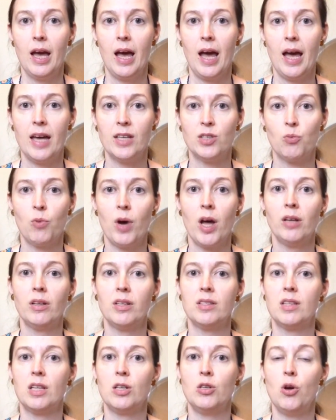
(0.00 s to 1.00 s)
as well
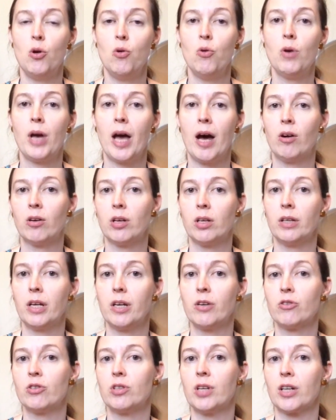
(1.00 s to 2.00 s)
as the no
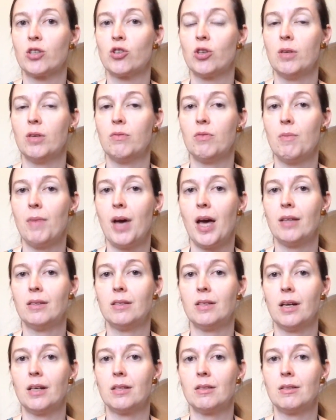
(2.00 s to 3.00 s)
calculator section of the math
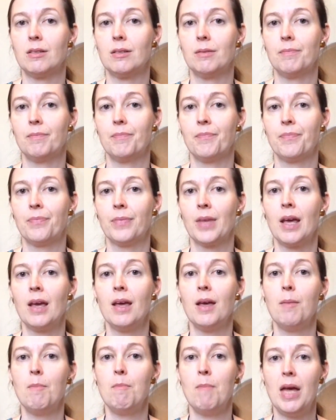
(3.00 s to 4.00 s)
test.
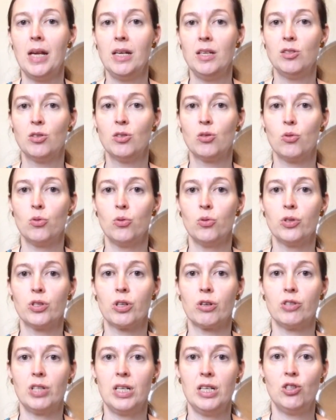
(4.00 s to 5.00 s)
Many schools
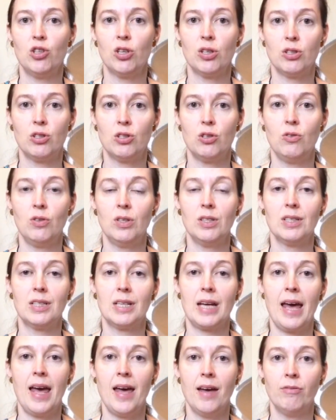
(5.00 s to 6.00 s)
are teaching students
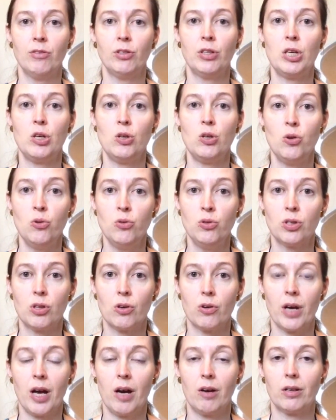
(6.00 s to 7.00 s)
to heavily use
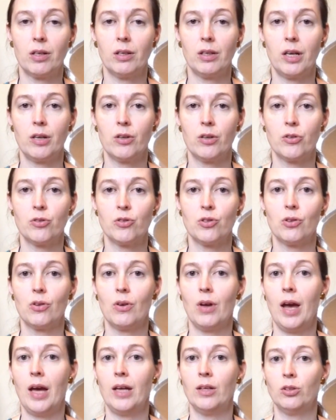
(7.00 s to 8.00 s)
their calculators,
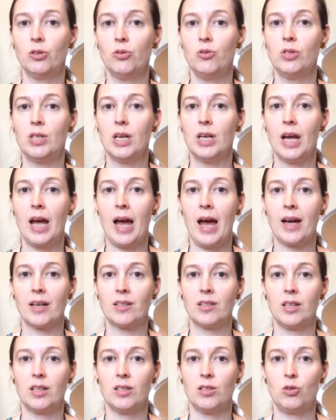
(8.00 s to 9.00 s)
and losing
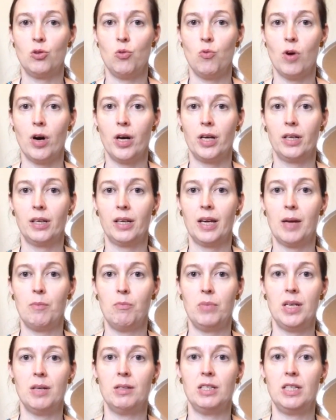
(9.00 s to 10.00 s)
access to one can
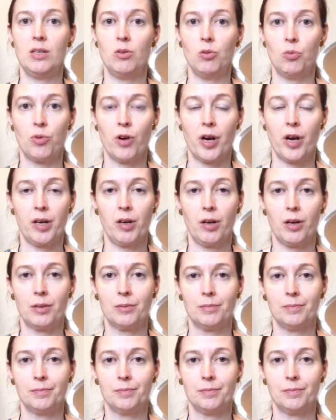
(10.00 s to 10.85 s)
be a deal breaker.